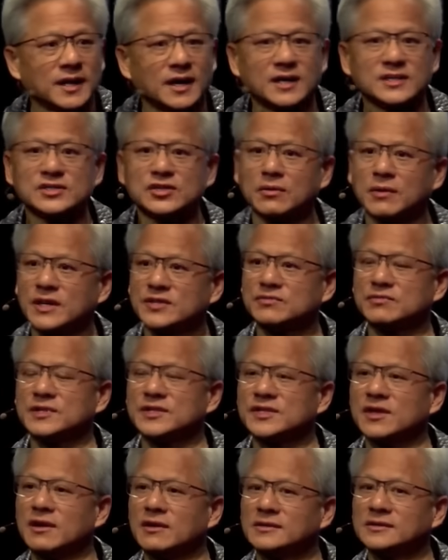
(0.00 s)
And so, as a
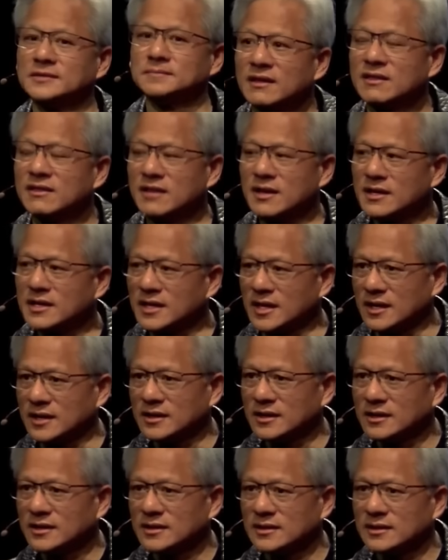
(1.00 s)
result, thinking